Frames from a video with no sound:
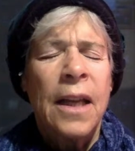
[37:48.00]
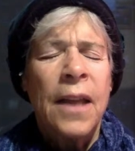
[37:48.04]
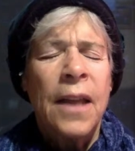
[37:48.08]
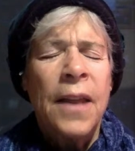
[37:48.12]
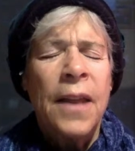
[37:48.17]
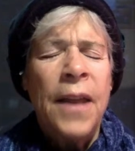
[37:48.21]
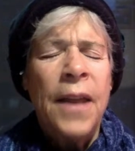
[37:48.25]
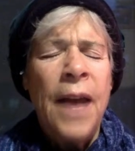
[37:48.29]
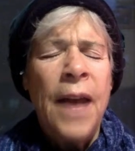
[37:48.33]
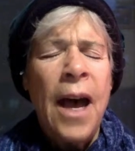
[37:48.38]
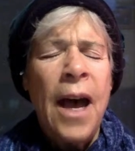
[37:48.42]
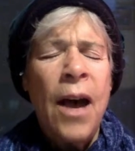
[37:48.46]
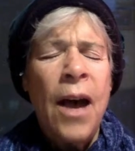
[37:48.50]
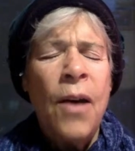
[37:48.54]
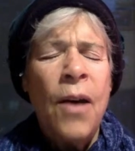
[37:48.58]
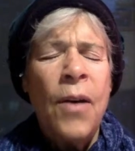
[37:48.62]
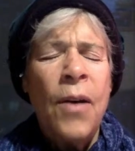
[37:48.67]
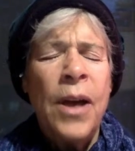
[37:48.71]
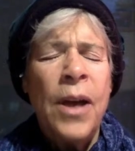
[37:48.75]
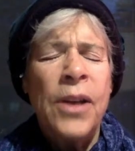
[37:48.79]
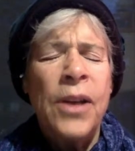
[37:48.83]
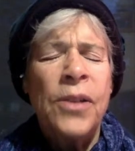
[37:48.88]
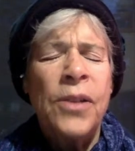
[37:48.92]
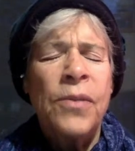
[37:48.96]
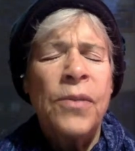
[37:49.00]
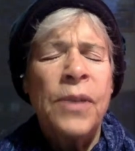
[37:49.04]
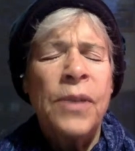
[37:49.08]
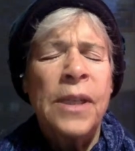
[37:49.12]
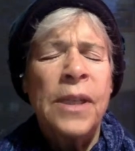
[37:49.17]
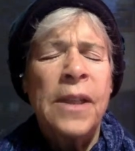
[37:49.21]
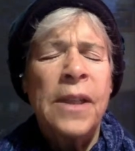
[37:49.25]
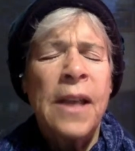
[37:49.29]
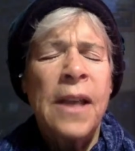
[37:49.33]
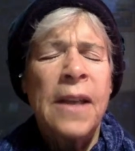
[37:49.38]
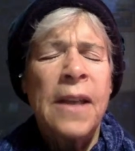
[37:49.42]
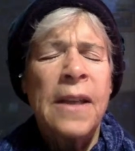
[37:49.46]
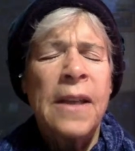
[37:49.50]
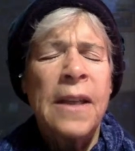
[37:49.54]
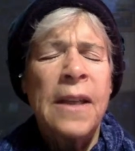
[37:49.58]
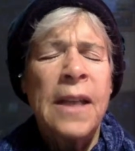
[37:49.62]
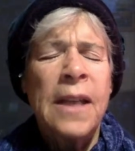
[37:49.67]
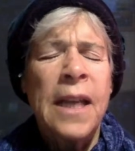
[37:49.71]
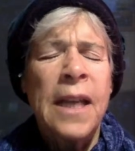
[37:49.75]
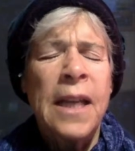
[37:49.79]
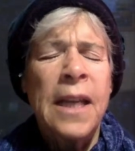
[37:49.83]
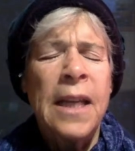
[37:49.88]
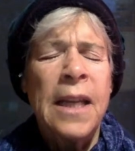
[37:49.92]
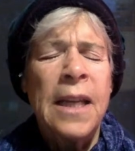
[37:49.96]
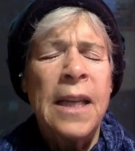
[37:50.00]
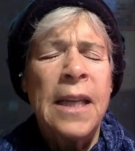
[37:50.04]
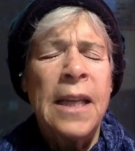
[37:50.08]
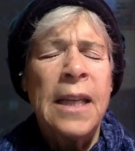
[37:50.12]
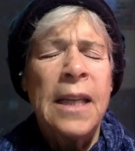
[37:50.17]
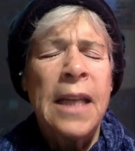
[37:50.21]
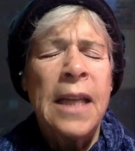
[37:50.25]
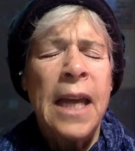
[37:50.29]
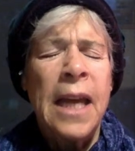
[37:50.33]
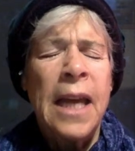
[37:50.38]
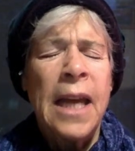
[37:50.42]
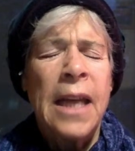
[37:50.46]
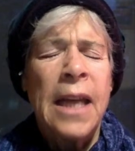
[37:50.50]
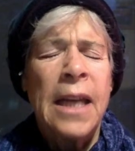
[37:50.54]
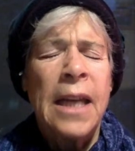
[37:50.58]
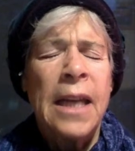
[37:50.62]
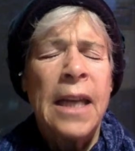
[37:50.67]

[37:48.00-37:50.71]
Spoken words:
Thou hast resuscitated the dead.